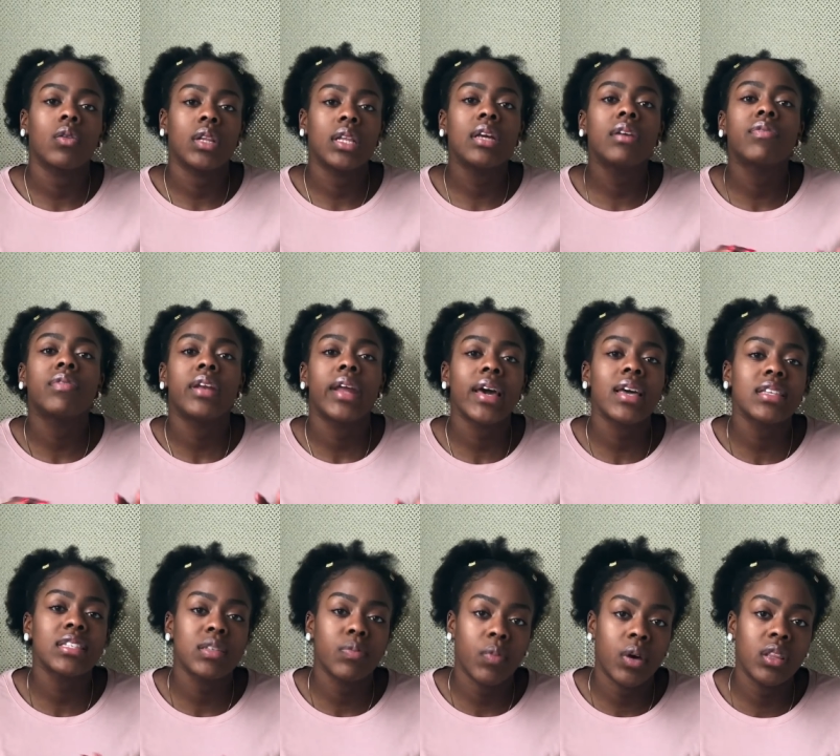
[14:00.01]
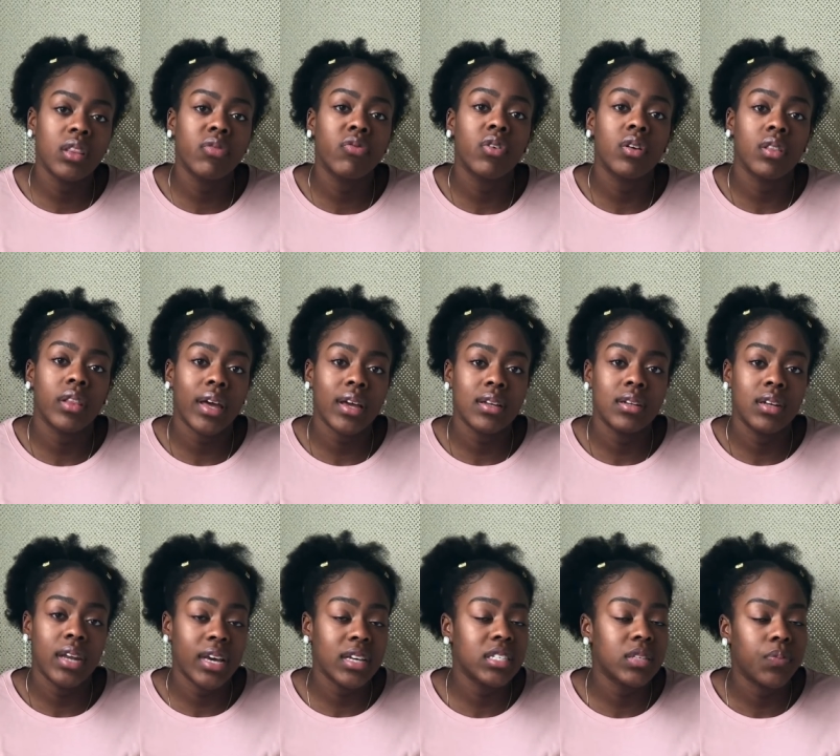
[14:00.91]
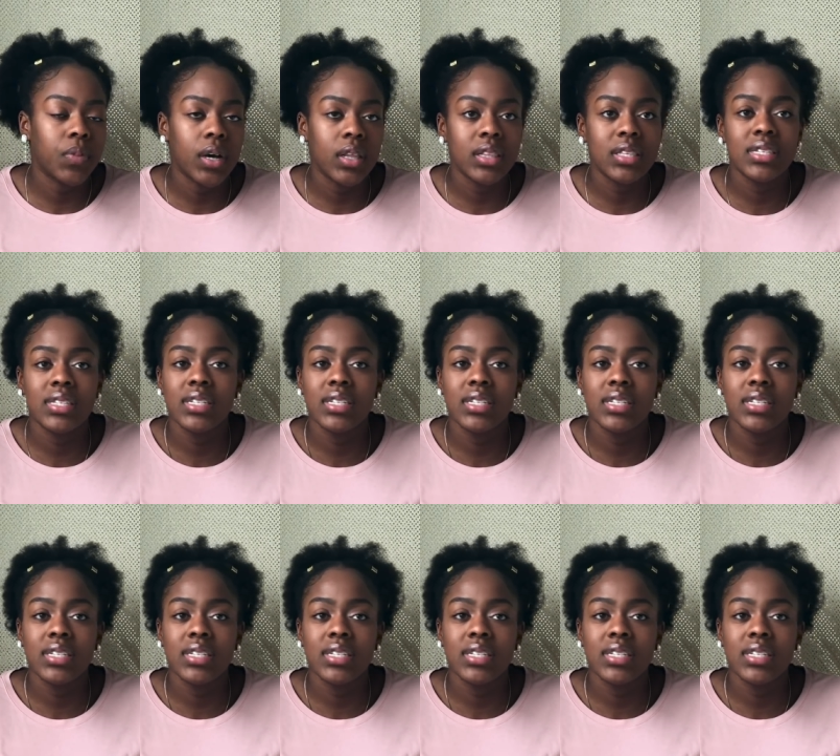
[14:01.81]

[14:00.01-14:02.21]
Leave next month for le- next month.